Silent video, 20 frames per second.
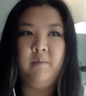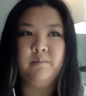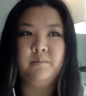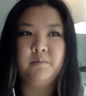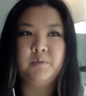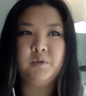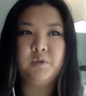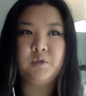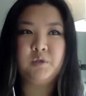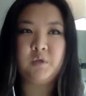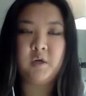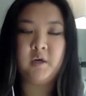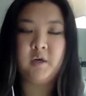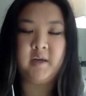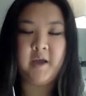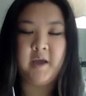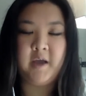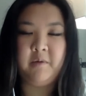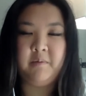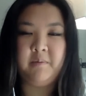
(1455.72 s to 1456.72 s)
start
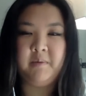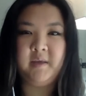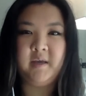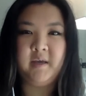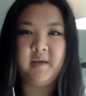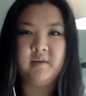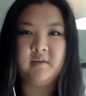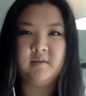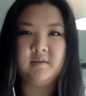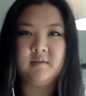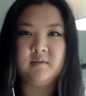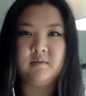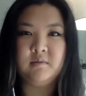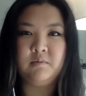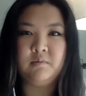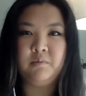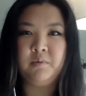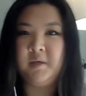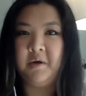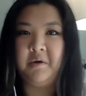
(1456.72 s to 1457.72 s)
now, because
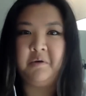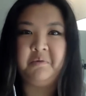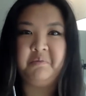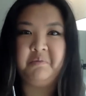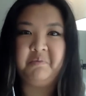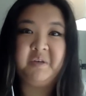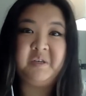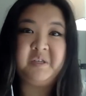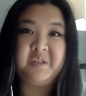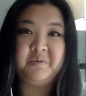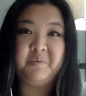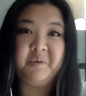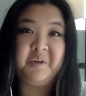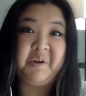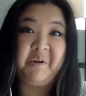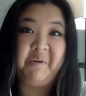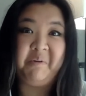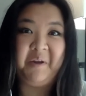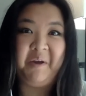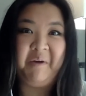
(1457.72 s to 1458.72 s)
we don't
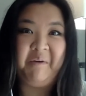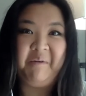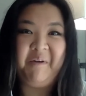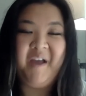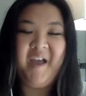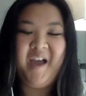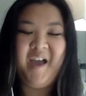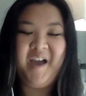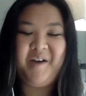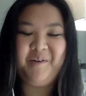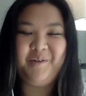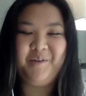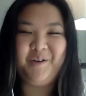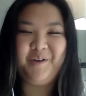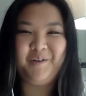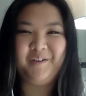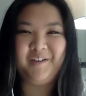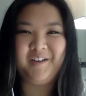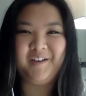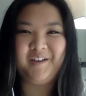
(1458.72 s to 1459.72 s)
know how
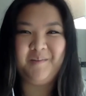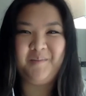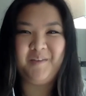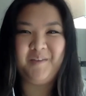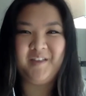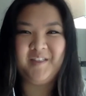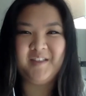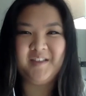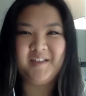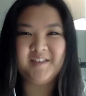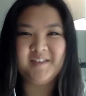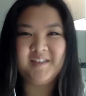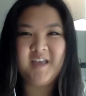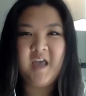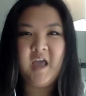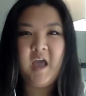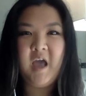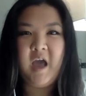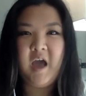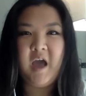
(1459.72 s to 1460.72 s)
long we're going to be in this.
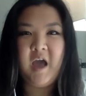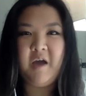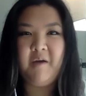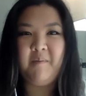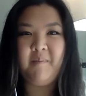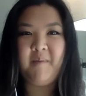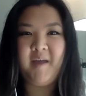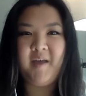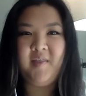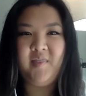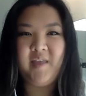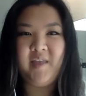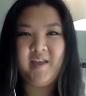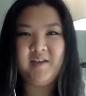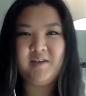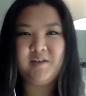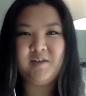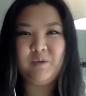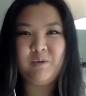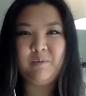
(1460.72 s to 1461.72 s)
And
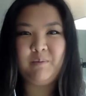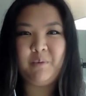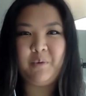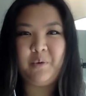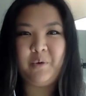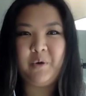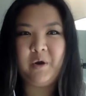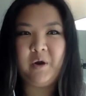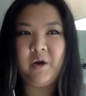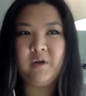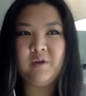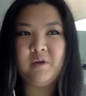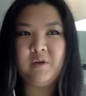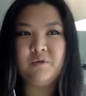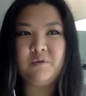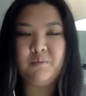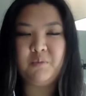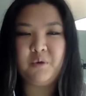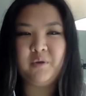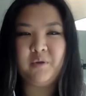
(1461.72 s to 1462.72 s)
then to a more
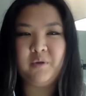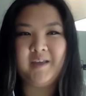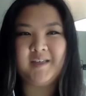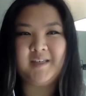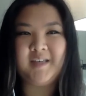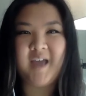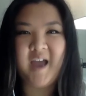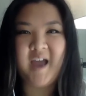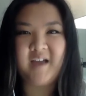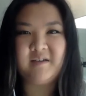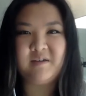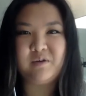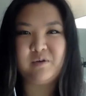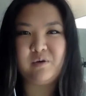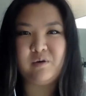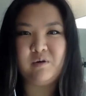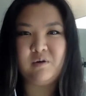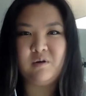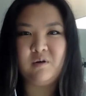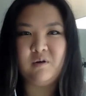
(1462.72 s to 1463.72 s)
like
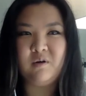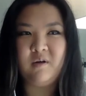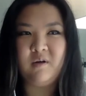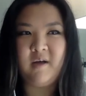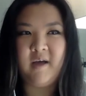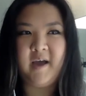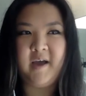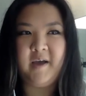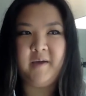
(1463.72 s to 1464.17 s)
tactical